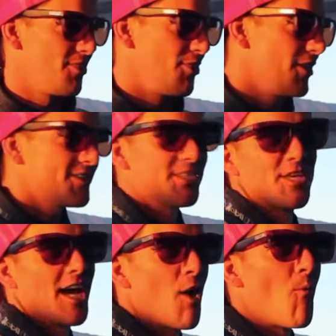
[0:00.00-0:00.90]
this is
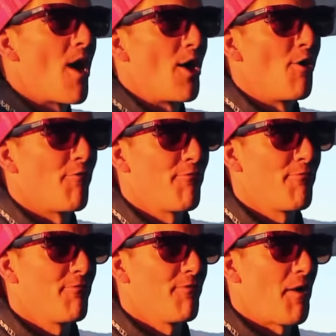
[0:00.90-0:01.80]
like a one-off
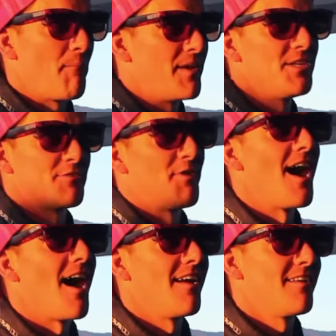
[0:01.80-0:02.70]
piece of
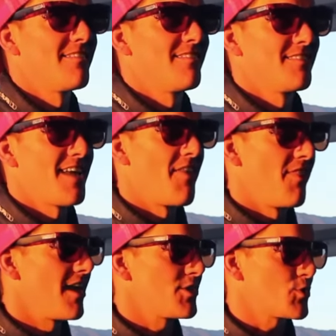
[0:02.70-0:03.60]
art,
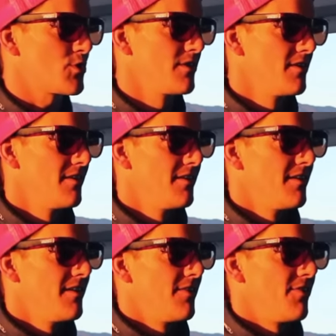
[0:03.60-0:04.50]
and that's
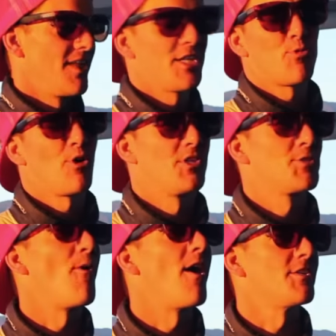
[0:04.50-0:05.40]
what
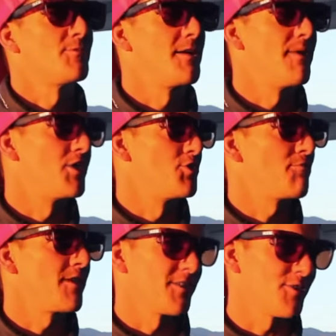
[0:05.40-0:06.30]
inspires me about
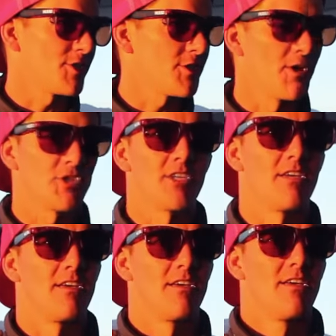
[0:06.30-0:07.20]
drifting. Is not so much
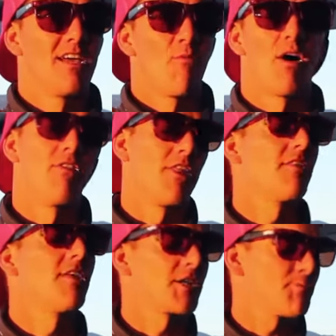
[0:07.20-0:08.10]
the
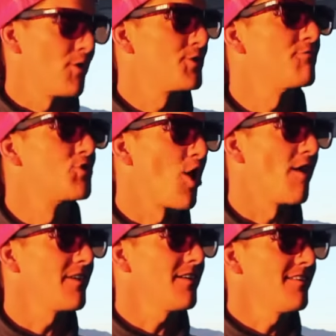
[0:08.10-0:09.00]
explosive
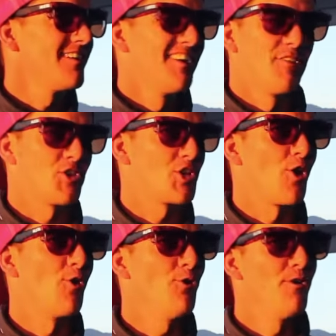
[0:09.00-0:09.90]
driving, the
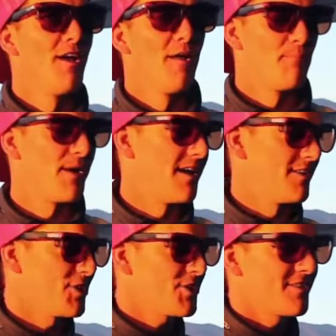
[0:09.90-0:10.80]
show,
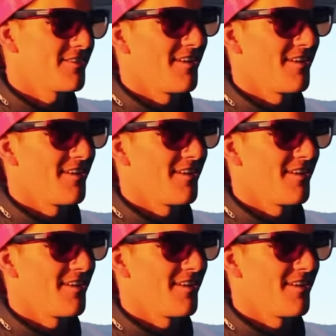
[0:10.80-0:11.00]
but just